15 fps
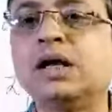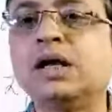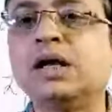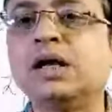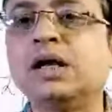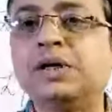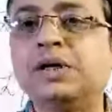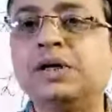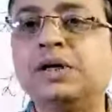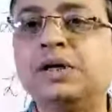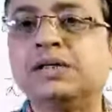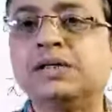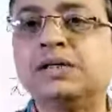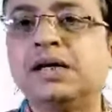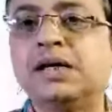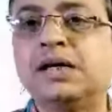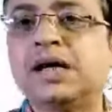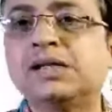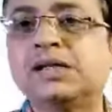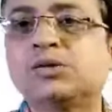gives me the result as